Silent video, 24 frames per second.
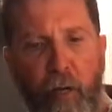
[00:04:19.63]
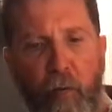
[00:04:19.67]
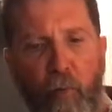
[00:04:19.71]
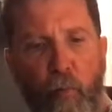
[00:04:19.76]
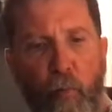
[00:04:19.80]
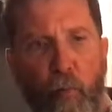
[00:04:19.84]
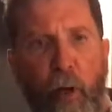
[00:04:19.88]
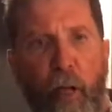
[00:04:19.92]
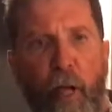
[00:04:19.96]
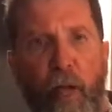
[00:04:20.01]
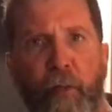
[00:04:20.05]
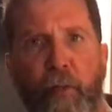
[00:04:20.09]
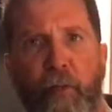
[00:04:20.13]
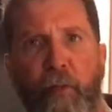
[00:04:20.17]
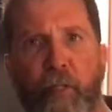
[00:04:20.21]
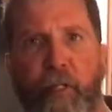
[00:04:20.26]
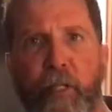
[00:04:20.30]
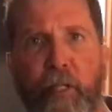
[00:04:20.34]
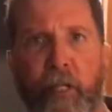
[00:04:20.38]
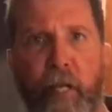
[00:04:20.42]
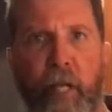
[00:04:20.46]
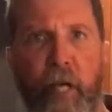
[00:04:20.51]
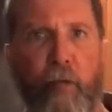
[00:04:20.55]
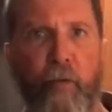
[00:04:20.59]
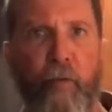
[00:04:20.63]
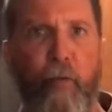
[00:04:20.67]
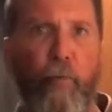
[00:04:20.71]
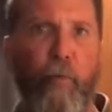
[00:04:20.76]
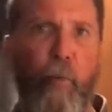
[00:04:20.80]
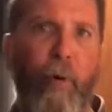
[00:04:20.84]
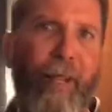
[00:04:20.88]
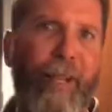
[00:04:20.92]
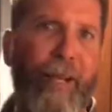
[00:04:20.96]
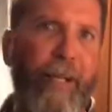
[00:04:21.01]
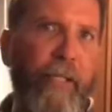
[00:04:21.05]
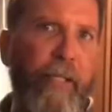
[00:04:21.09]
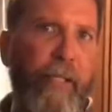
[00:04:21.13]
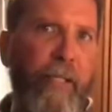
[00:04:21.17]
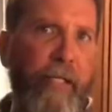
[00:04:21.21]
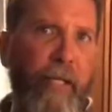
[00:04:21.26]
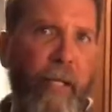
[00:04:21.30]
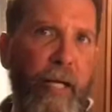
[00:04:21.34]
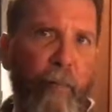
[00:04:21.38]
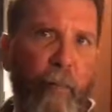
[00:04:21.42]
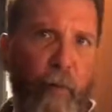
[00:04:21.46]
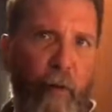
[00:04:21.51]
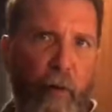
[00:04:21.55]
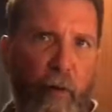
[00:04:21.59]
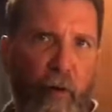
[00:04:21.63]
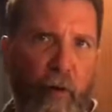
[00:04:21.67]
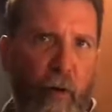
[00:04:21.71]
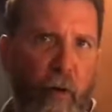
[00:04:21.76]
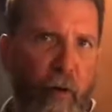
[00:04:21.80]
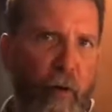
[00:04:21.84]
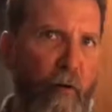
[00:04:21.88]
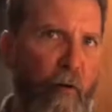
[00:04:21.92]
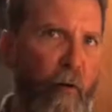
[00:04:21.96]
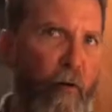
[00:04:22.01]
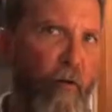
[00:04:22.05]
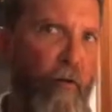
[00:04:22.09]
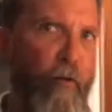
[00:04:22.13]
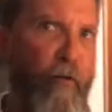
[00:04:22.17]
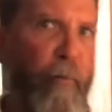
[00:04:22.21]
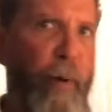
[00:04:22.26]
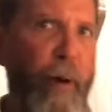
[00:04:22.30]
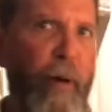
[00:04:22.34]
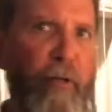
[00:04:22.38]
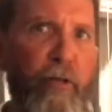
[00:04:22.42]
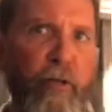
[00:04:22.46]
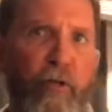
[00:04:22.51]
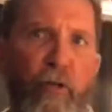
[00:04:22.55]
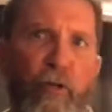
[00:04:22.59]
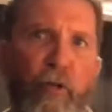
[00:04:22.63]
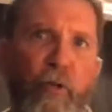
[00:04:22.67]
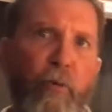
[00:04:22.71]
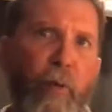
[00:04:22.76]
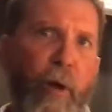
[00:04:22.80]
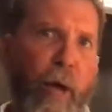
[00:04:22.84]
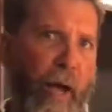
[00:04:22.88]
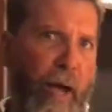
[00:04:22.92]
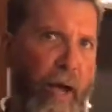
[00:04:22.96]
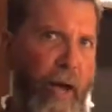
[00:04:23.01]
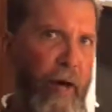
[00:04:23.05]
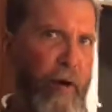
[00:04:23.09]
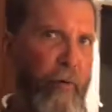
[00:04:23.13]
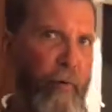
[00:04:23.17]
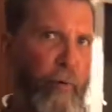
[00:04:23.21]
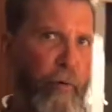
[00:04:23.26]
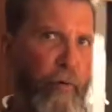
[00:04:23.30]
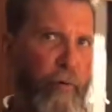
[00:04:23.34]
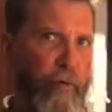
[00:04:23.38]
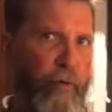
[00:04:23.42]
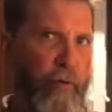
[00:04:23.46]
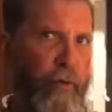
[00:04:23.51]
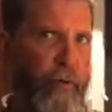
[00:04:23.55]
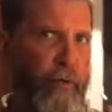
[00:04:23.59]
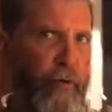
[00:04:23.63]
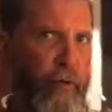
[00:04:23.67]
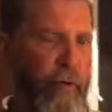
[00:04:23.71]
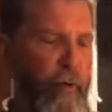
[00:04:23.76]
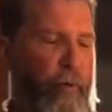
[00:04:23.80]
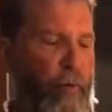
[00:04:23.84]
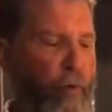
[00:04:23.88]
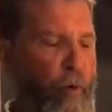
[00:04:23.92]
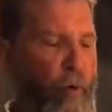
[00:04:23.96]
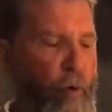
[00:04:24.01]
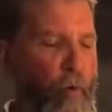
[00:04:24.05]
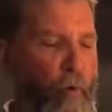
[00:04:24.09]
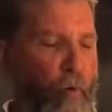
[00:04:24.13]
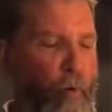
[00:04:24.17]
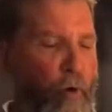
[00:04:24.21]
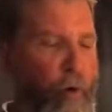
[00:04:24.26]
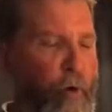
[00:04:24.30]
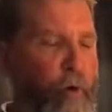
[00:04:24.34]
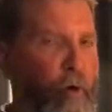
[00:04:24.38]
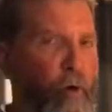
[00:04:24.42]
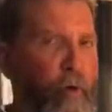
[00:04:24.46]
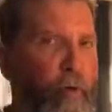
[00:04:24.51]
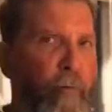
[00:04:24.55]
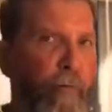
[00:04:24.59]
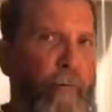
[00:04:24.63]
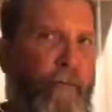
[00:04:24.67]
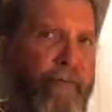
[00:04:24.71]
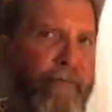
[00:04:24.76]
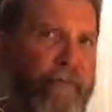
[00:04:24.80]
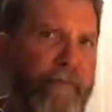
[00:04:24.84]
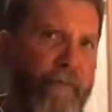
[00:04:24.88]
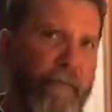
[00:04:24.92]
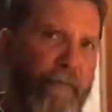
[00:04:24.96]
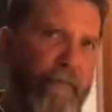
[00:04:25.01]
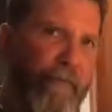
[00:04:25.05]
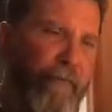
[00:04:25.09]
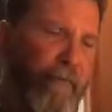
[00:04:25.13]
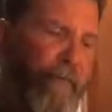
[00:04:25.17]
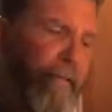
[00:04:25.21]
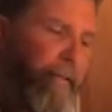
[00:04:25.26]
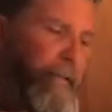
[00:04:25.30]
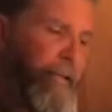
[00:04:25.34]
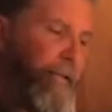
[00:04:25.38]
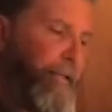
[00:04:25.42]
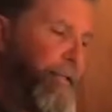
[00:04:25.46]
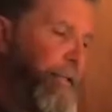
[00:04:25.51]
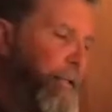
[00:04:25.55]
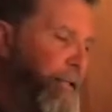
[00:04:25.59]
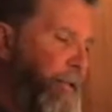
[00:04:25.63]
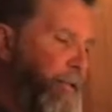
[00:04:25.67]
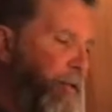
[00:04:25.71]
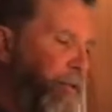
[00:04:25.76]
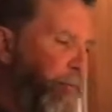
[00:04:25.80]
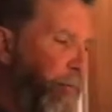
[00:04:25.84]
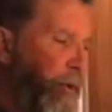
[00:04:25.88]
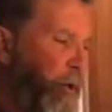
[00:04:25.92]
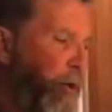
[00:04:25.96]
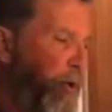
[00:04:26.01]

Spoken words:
we'll add this together and we'll let it simmer for about 2 hours or so on low, and it'll be